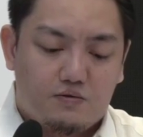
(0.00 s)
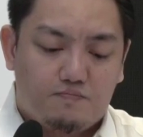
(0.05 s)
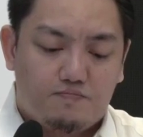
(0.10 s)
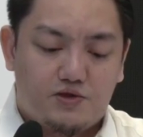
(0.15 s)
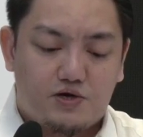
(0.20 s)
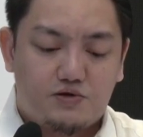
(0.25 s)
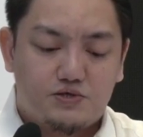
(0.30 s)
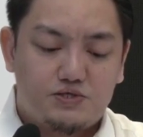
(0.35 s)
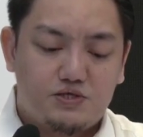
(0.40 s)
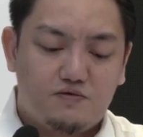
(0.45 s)

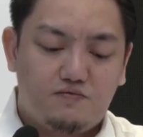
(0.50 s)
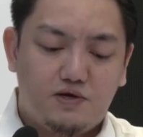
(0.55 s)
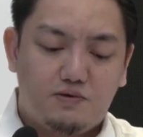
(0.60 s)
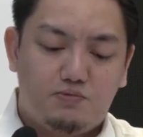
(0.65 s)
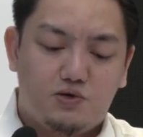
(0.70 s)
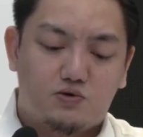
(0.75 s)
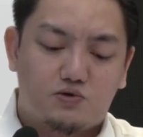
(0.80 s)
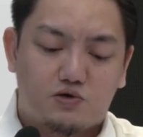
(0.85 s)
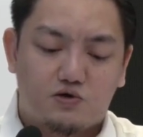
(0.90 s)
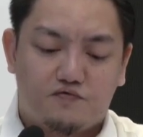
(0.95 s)
The receiving
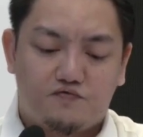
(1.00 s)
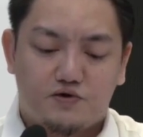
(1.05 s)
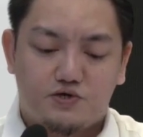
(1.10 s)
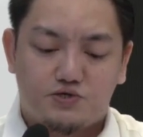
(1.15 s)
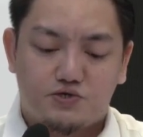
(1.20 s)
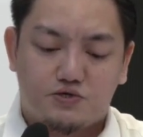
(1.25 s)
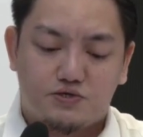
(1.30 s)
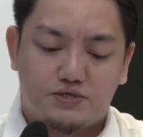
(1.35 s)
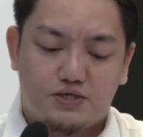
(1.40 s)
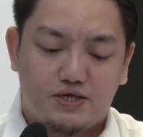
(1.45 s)
Bucor
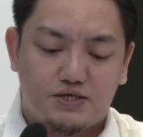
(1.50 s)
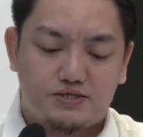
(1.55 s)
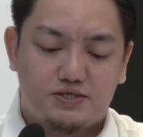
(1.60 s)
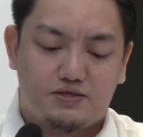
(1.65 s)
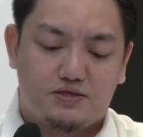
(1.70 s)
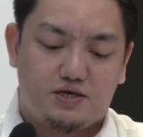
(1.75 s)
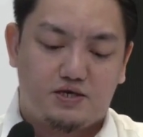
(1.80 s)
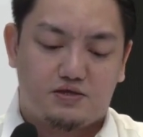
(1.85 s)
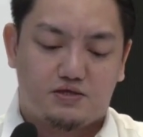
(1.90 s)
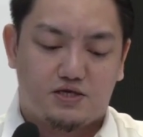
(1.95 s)
officials
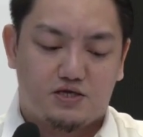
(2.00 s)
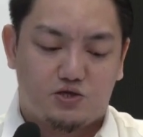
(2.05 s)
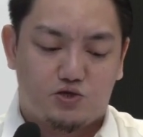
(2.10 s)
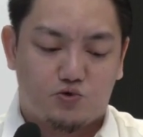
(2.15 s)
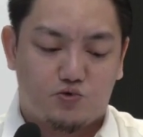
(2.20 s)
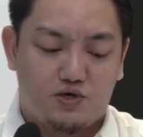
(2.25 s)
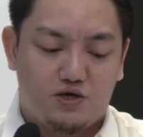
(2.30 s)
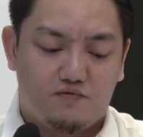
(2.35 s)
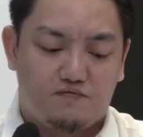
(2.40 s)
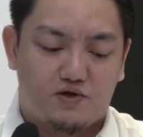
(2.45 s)
hesitated
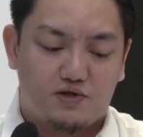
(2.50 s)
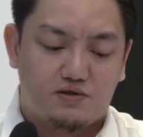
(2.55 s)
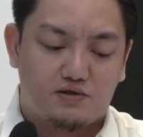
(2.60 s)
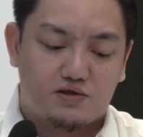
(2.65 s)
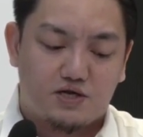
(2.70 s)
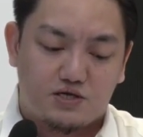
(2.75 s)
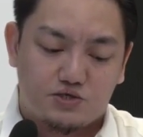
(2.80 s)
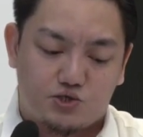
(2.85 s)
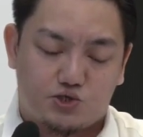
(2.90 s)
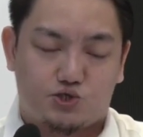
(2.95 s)
to even
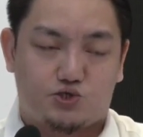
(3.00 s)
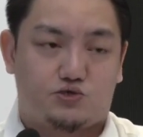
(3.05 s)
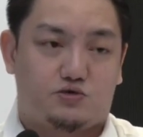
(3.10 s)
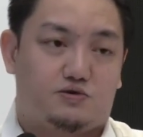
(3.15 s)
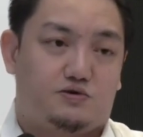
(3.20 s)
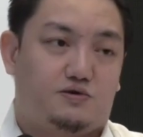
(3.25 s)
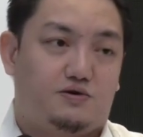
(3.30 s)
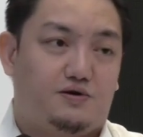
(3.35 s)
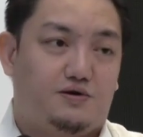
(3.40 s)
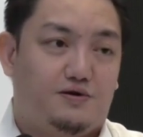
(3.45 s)
touch
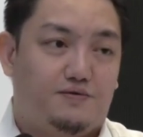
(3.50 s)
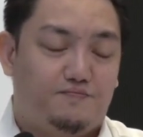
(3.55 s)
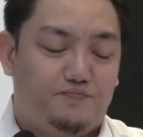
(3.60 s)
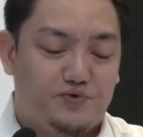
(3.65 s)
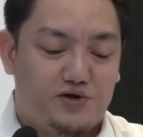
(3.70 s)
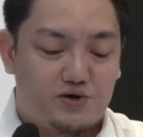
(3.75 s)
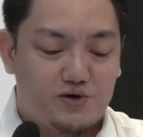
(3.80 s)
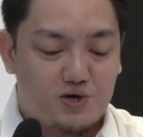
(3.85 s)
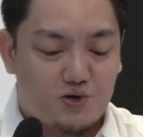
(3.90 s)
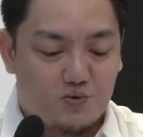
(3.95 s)

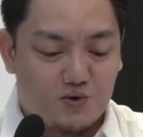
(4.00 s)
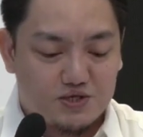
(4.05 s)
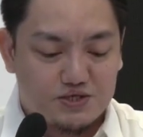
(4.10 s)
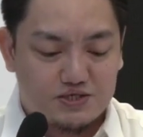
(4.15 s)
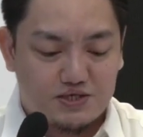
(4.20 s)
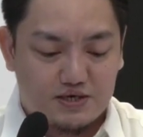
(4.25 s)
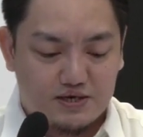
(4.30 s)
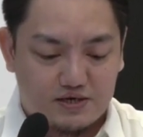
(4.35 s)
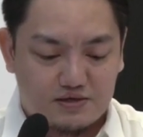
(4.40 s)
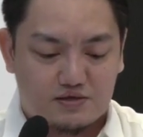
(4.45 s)
the
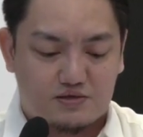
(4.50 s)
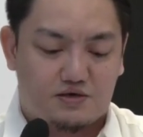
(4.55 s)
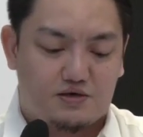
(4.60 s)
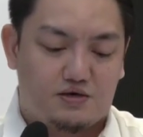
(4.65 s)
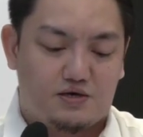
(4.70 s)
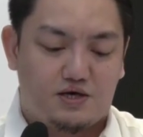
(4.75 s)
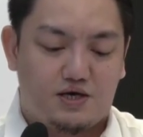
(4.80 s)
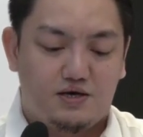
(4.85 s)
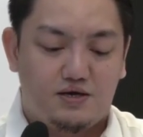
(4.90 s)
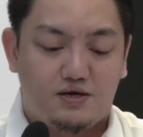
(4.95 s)
request
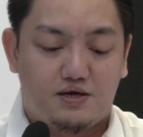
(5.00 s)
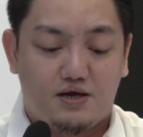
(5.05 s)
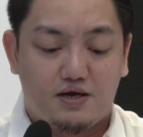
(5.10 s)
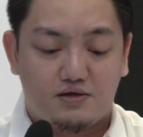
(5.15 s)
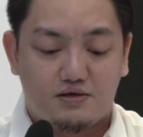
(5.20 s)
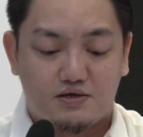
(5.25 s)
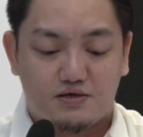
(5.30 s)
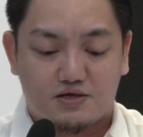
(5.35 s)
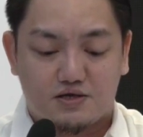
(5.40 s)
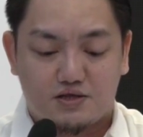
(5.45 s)
letter
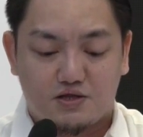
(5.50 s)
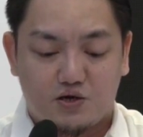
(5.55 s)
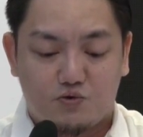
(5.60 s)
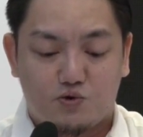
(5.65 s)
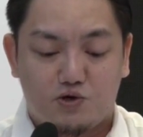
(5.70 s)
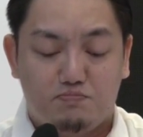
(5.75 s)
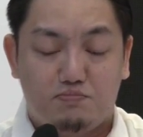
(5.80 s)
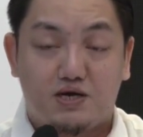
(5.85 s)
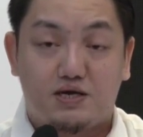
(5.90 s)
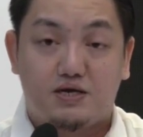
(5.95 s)
indicating that they
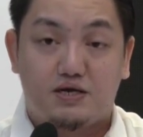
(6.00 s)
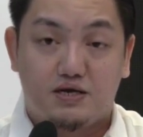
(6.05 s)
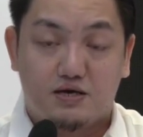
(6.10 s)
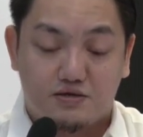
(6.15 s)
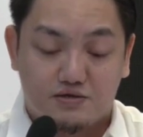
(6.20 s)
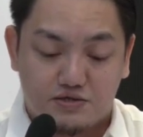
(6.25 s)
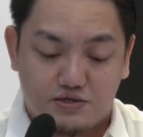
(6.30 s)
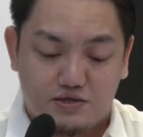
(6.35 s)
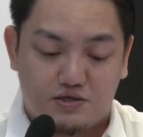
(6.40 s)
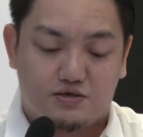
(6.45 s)
would be
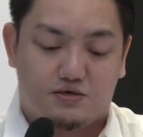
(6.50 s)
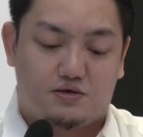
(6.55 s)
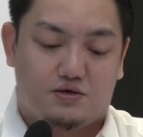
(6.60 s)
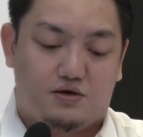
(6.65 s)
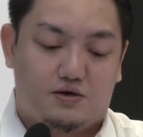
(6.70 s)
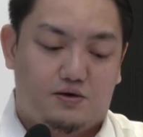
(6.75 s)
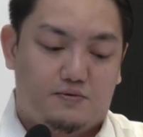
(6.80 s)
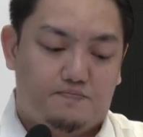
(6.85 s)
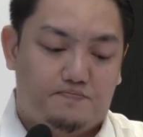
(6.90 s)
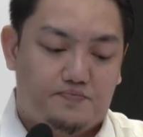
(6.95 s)
killed
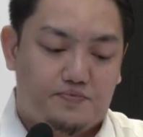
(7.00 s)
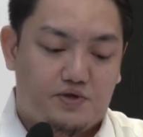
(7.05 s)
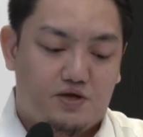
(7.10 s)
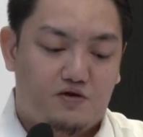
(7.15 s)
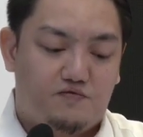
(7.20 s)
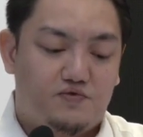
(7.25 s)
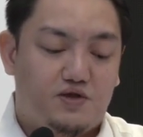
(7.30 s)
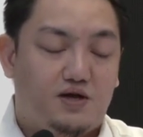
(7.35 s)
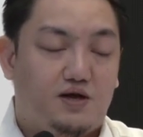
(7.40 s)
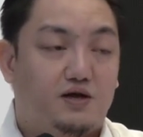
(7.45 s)

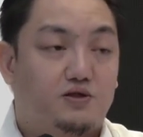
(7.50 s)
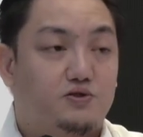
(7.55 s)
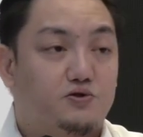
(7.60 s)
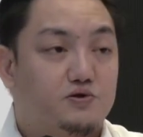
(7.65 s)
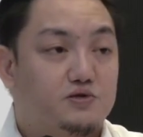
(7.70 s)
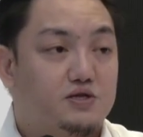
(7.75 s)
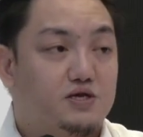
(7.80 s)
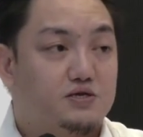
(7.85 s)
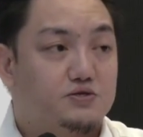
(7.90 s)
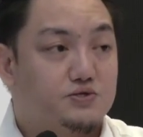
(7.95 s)
if they
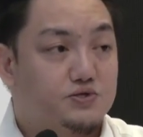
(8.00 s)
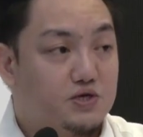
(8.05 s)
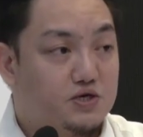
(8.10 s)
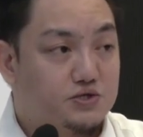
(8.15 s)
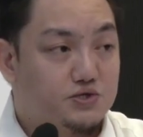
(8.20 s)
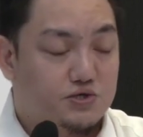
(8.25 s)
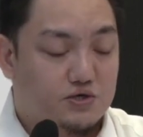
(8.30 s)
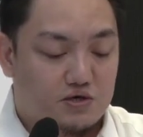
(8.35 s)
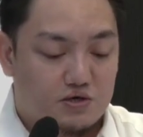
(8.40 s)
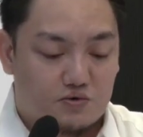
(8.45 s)
entertained
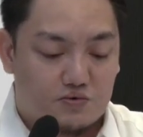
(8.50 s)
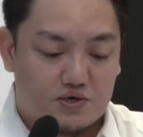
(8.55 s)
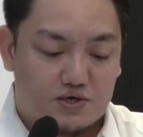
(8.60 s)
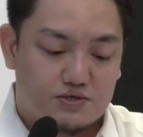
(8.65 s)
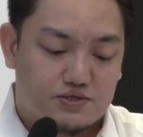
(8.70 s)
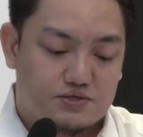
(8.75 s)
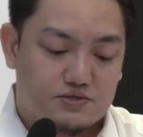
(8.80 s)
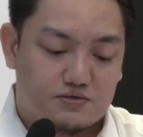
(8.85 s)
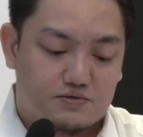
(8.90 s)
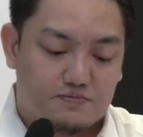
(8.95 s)
such a
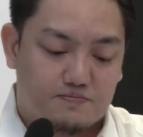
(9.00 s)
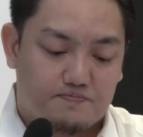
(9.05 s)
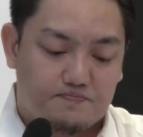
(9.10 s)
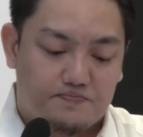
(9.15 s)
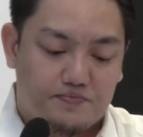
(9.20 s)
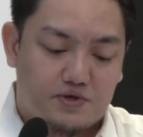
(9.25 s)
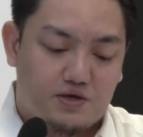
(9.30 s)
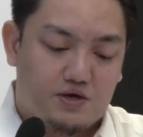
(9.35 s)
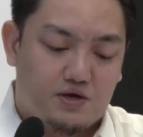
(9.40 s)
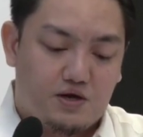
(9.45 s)
request.
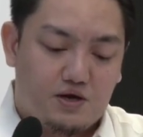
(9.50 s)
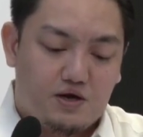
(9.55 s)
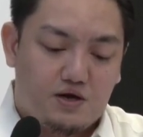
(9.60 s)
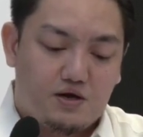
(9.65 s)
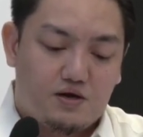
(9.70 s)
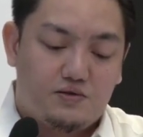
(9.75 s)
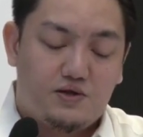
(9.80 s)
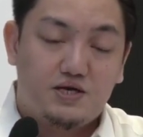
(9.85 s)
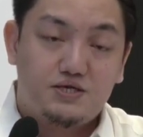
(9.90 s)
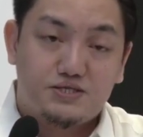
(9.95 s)

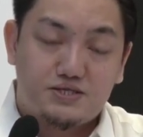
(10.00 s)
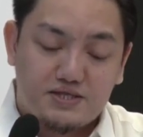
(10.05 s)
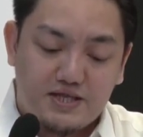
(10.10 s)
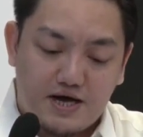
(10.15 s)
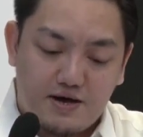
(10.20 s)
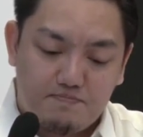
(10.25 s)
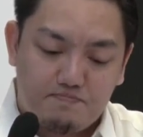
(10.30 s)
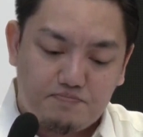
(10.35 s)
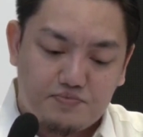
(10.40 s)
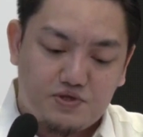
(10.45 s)
They
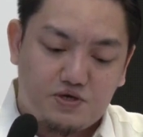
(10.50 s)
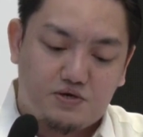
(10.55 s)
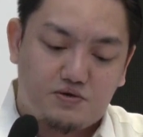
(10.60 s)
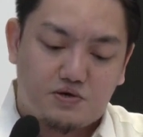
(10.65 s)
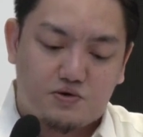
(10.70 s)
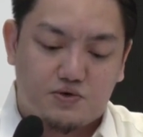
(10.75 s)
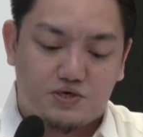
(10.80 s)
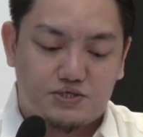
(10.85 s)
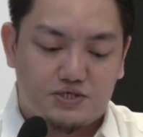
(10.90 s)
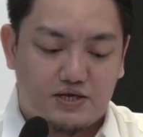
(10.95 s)
stamped the
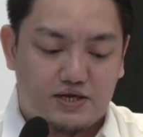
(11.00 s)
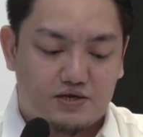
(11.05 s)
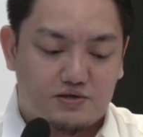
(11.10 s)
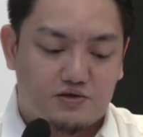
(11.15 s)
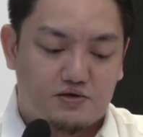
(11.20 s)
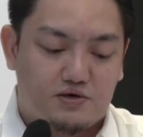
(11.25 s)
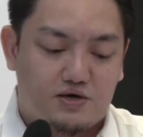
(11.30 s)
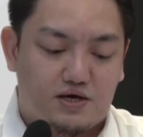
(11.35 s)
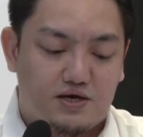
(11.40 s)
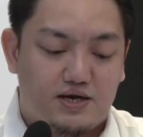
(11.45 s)
request
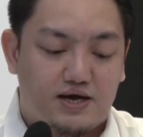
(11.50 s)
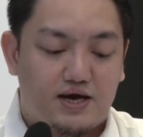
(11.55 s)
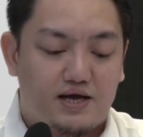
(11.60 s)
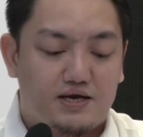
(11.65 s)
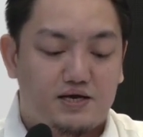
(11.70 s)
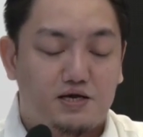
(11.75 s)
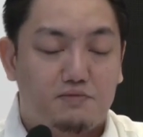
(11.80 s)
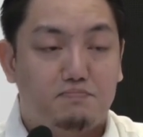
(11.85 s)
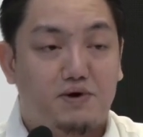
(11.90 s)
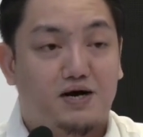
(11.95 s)
letter and
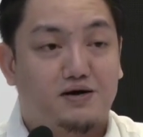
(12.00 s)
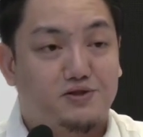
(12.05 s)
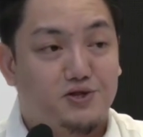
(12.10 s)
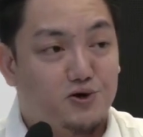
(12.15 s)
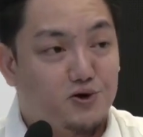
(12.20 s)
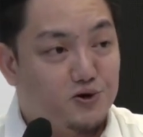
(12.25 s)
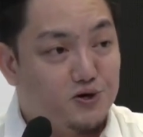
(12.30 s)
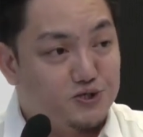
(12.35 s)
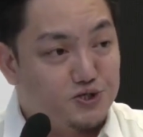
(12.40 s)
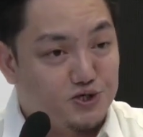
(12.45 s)
handed back
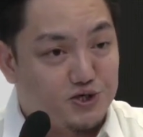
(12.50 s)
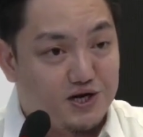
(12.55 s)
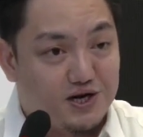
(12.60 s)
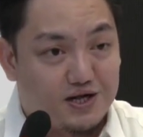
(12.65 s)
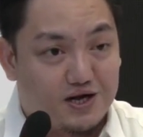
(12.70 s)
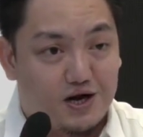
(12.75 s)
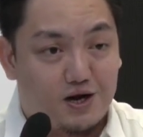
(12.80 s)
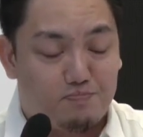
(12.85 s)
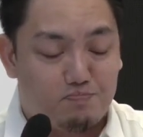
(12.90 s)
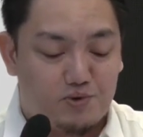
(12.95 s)
the original
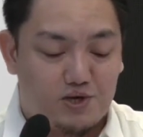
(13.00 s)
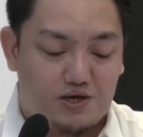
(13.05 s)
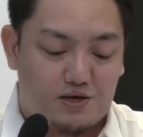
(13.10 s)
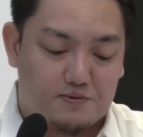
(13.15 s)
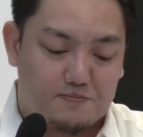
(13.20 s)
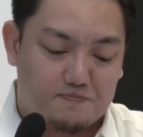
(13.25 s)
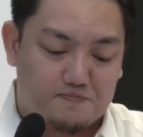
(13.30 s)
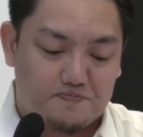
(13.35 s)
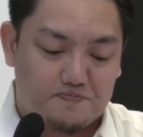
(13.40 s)
copy.